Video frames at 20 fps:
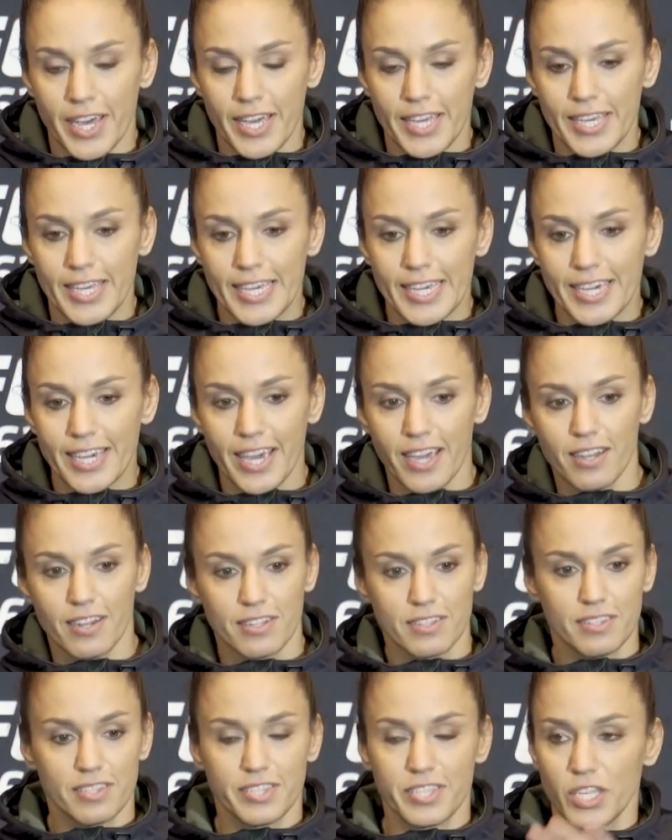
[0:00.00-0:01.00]
he
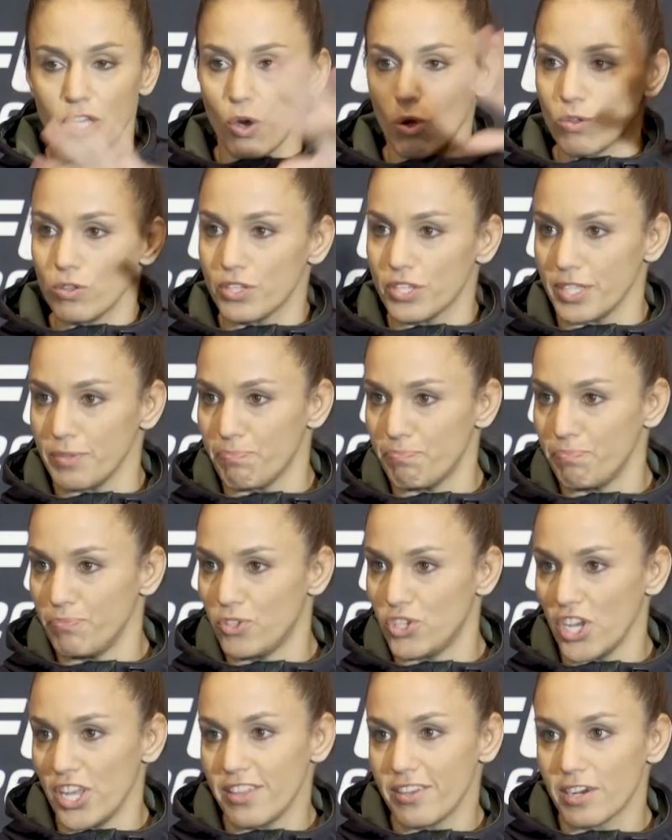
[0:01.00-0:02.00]
cannot see all the
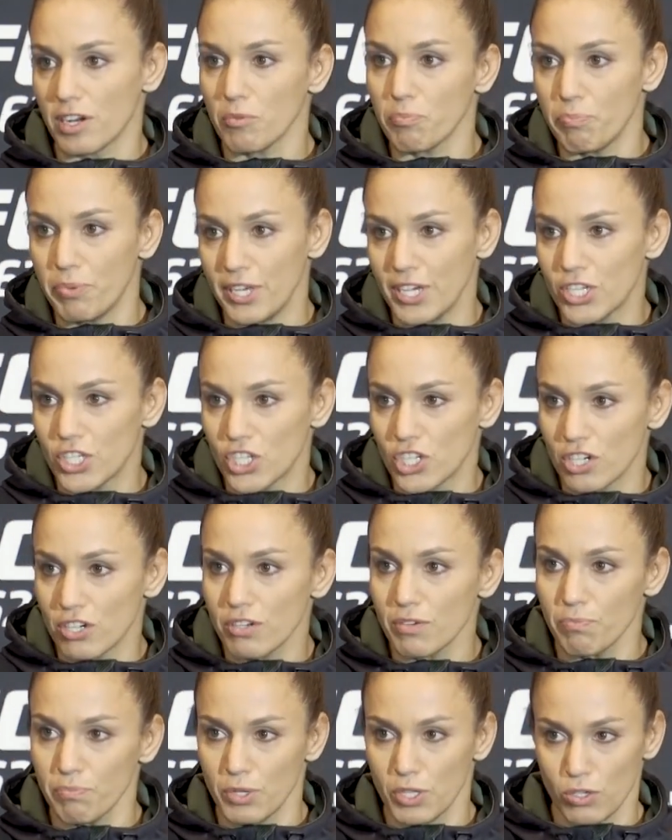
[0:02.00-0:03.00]
general
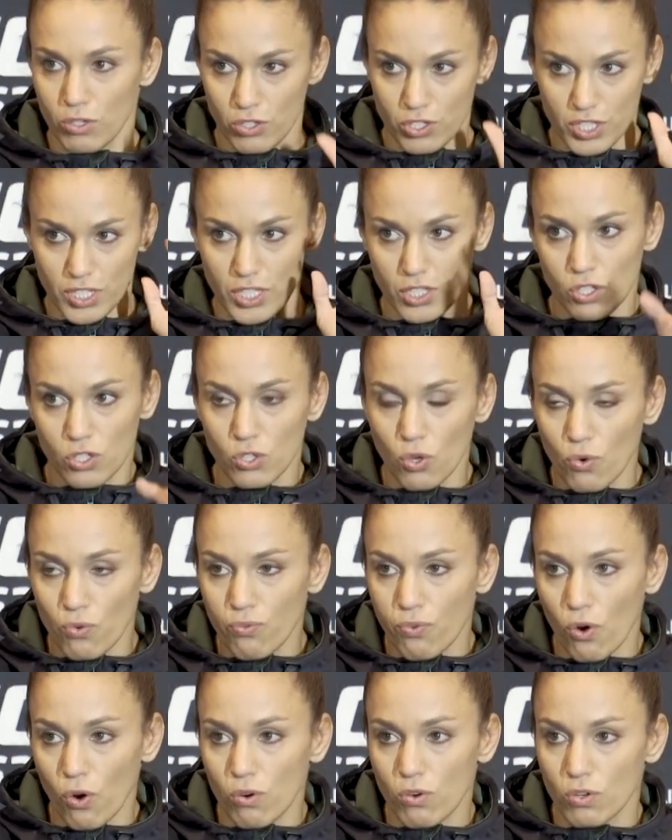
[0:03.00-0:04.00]
picture because he's so
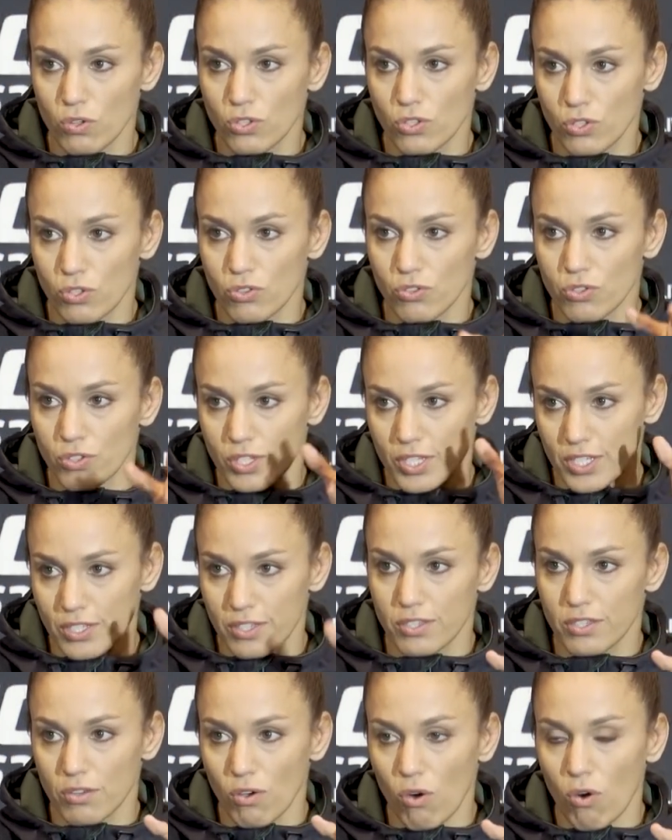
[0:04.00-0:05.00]
focused on
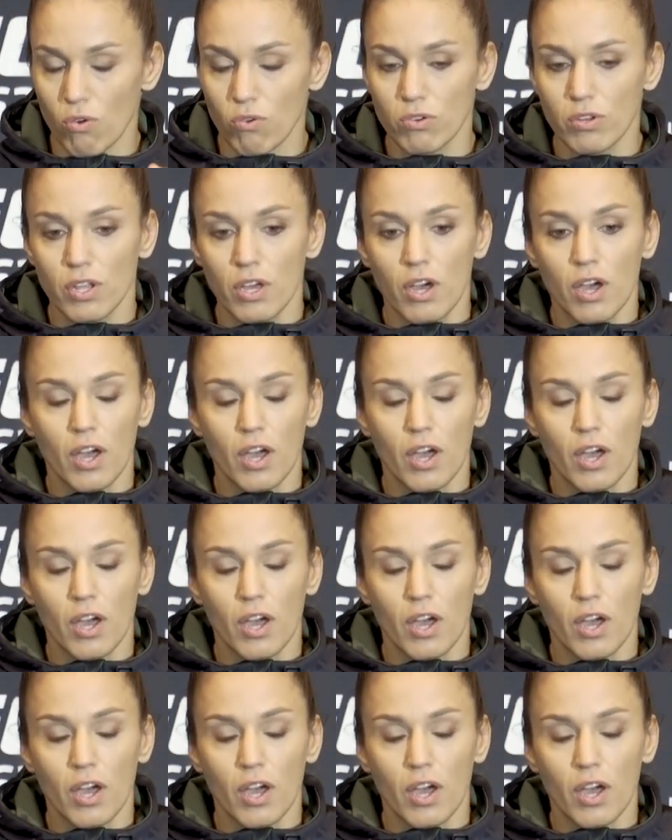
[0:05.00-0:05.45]
his own.